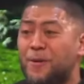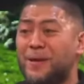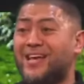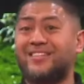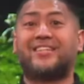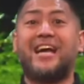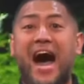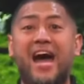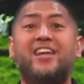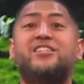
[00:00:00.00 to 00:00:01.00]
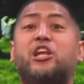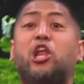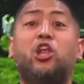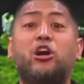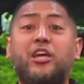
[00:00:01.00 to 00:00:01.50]
Because God is
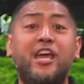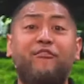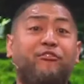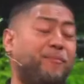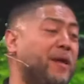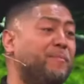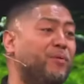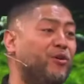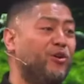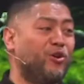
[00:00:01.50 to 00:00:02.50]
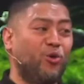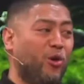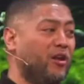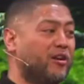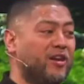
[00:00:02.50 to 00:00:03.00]
looking for people
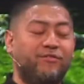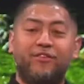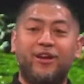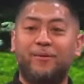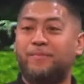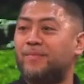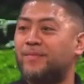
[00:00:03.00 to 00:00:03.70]
who are looking for him.